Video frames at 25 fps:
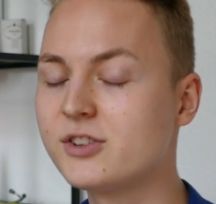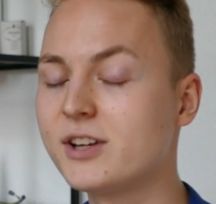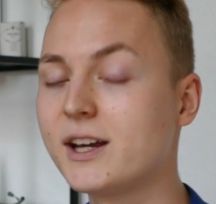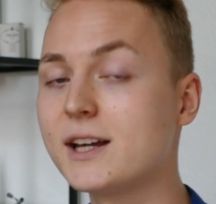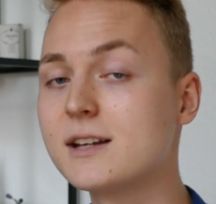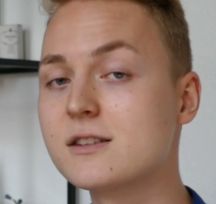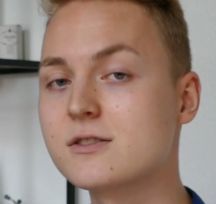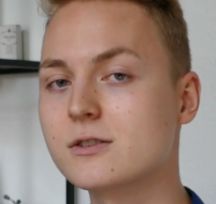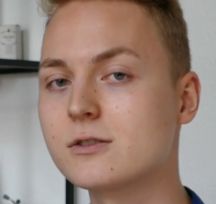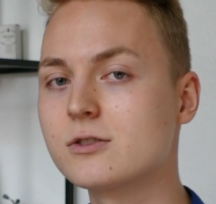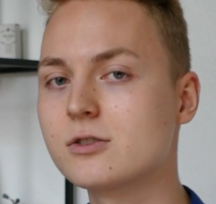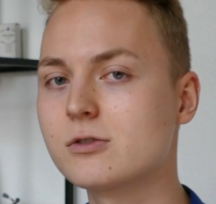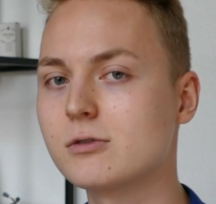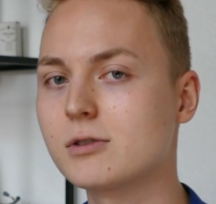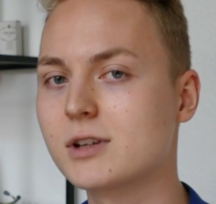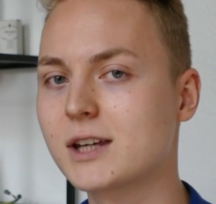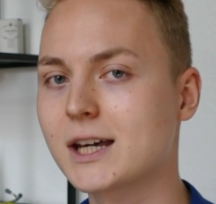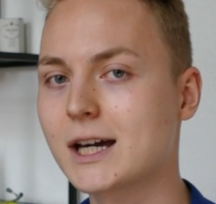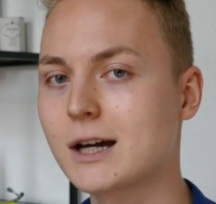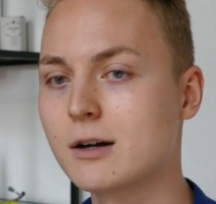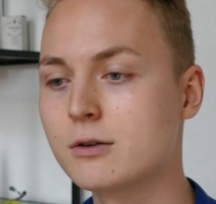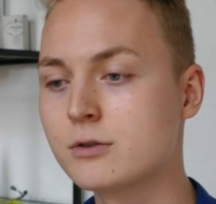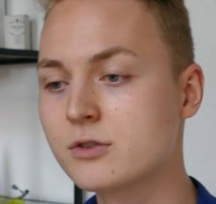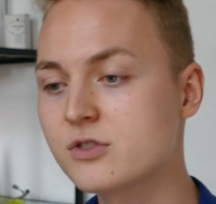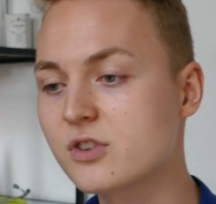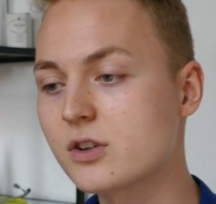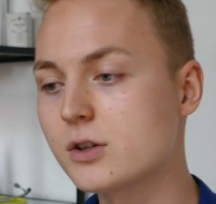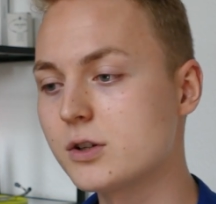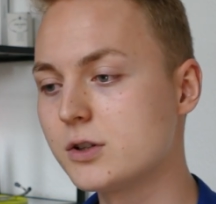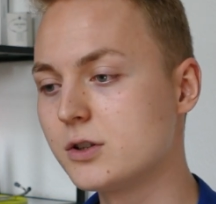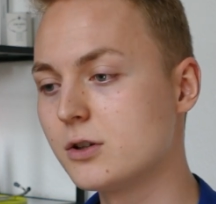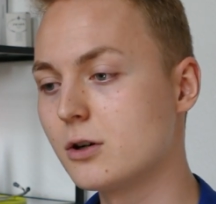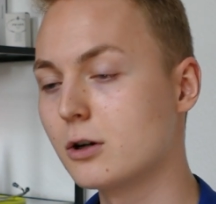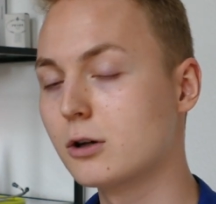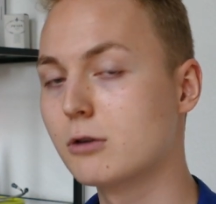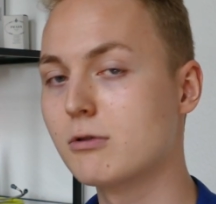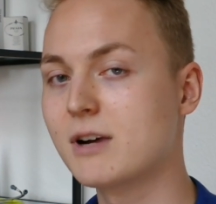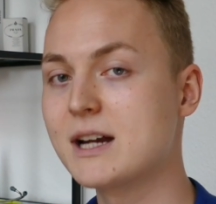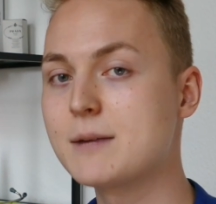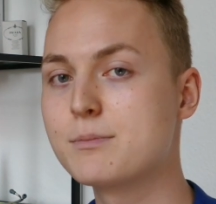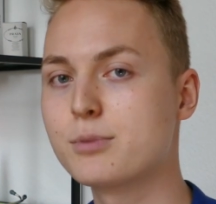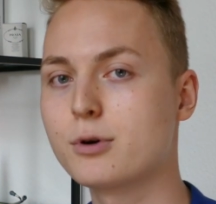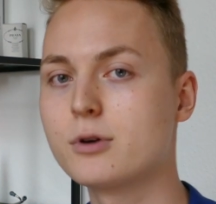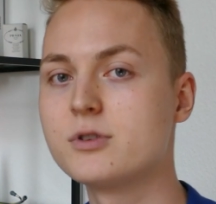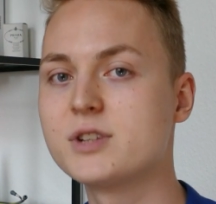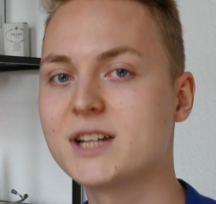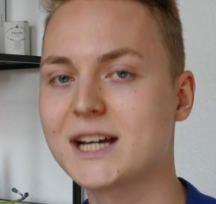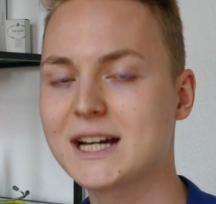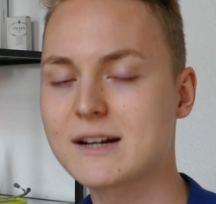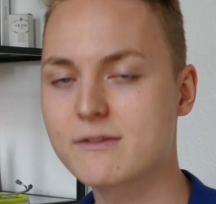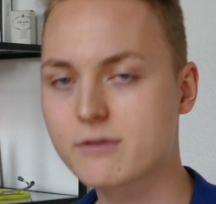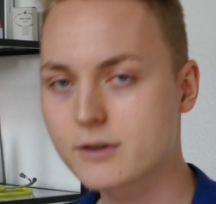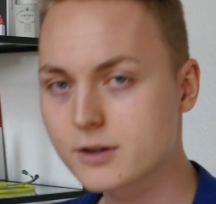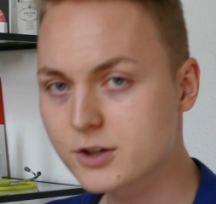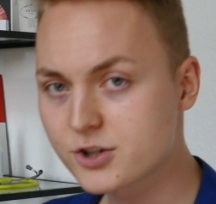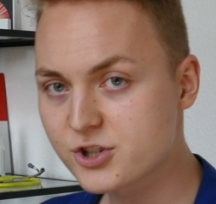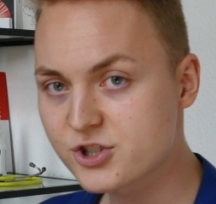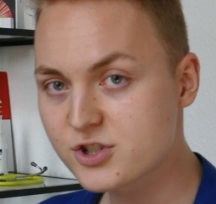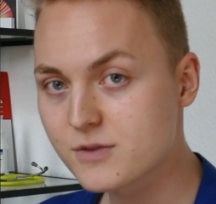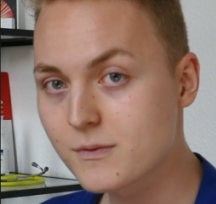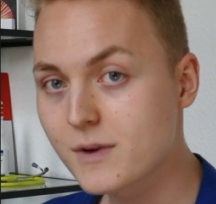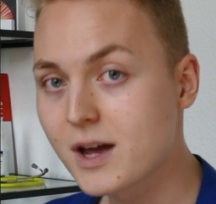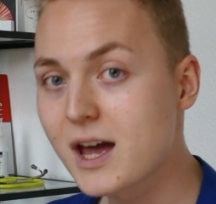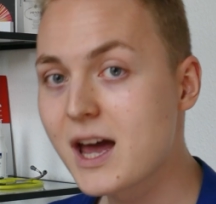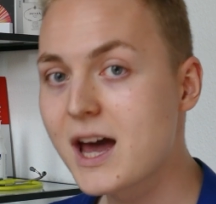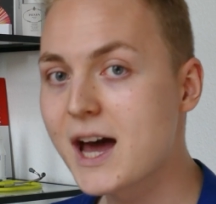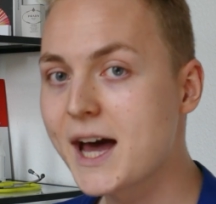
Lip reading: takes into account your grade point average